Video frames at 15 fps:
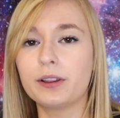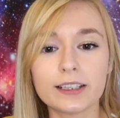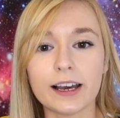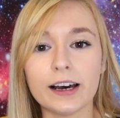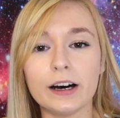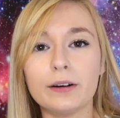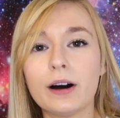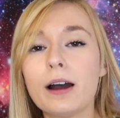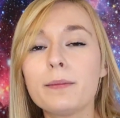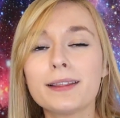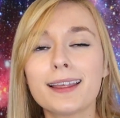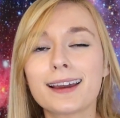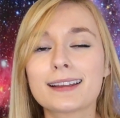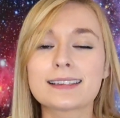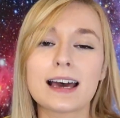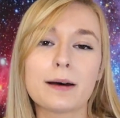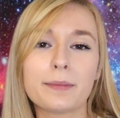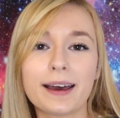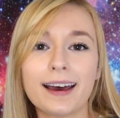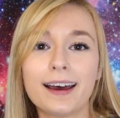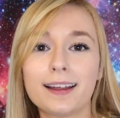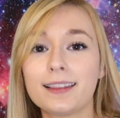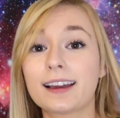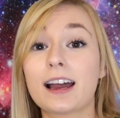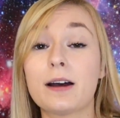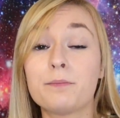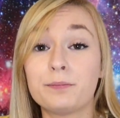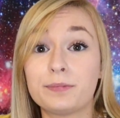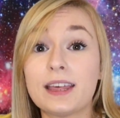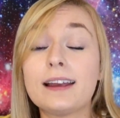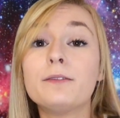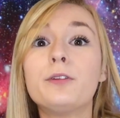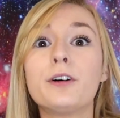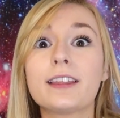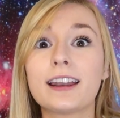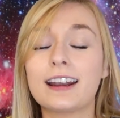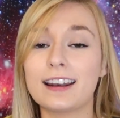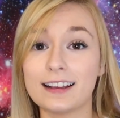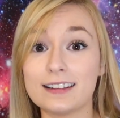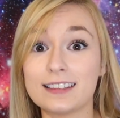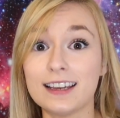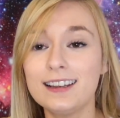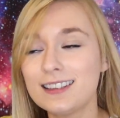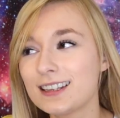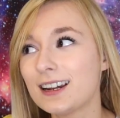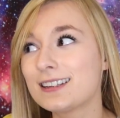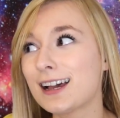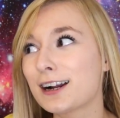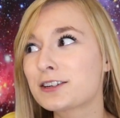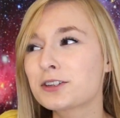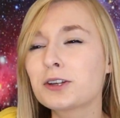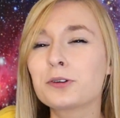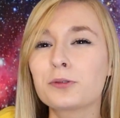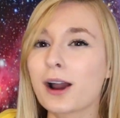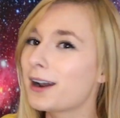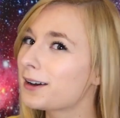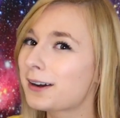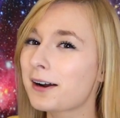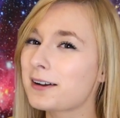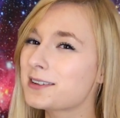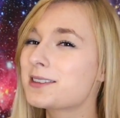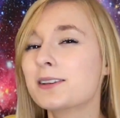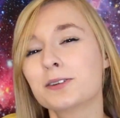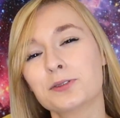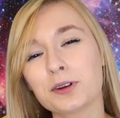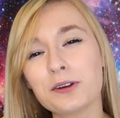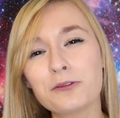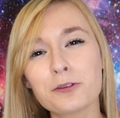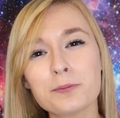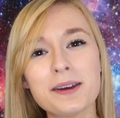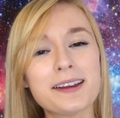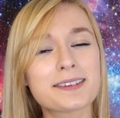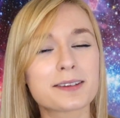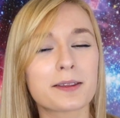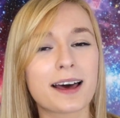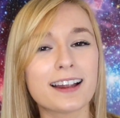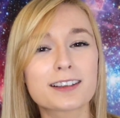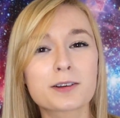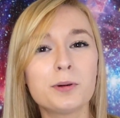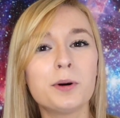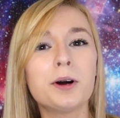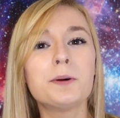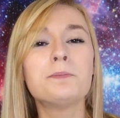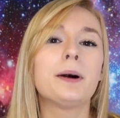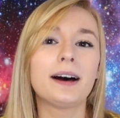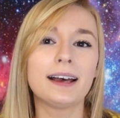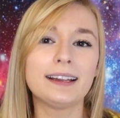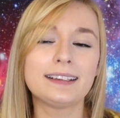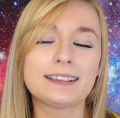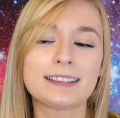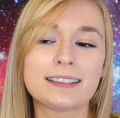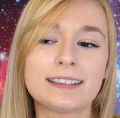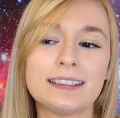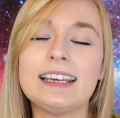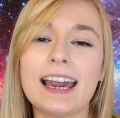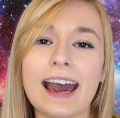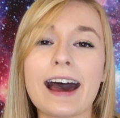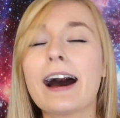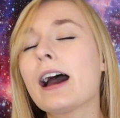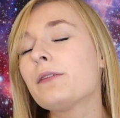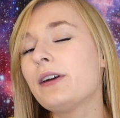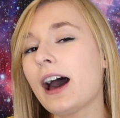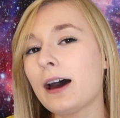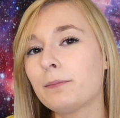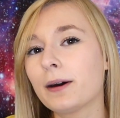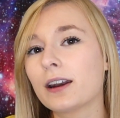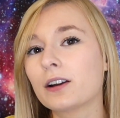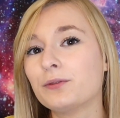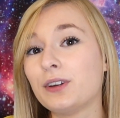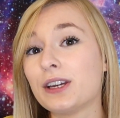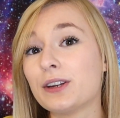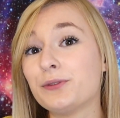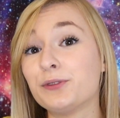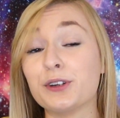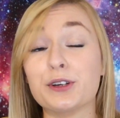So I mean like it's not bad, like I'm thankful that it exists and it's actually right across the street from me, so that's cool. But yeah, I've had better vegan